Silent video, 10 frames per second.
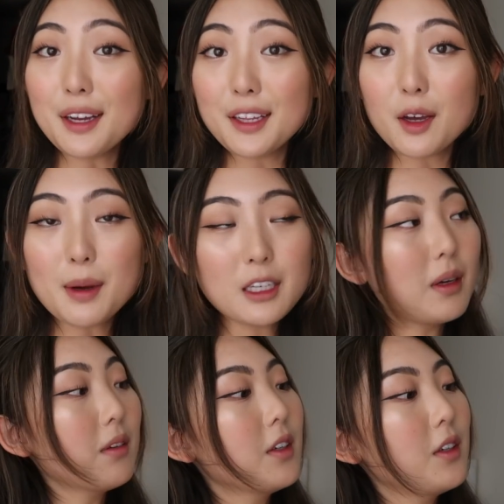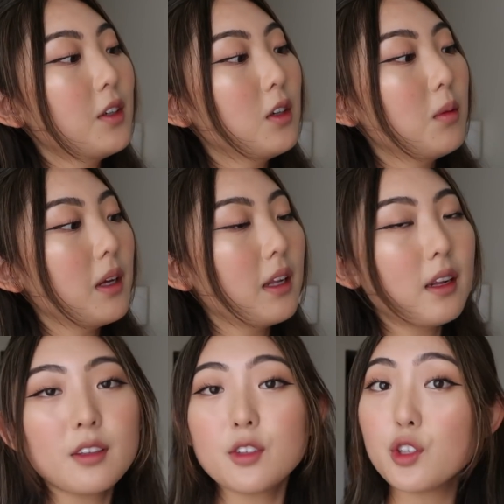finally got back to my room. It
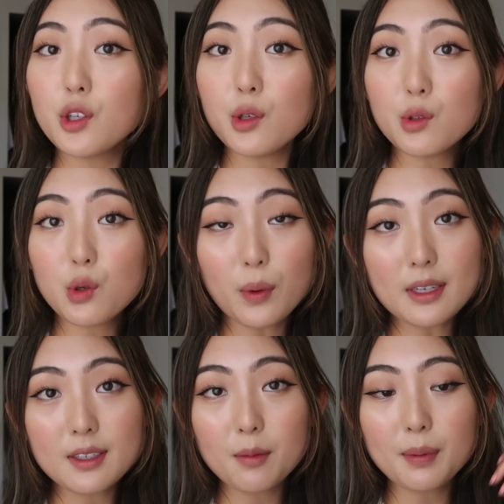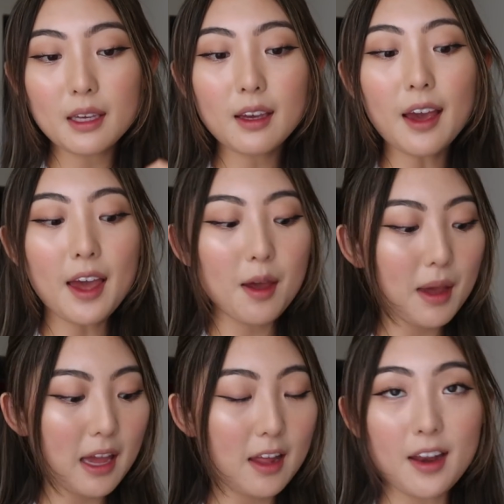is 2.20 p.m.
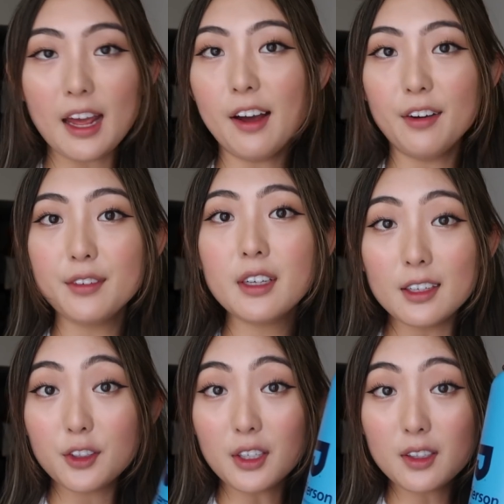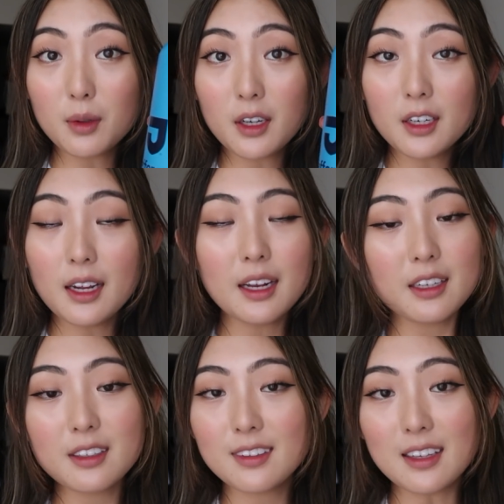and now I just drank some water and
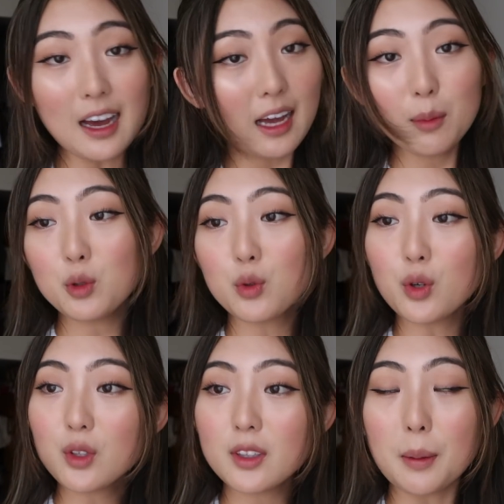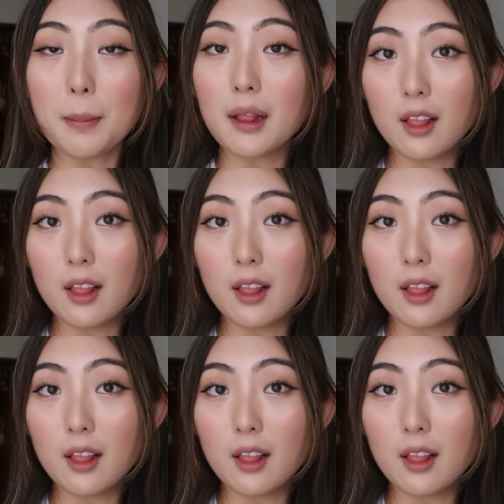it's time to cook some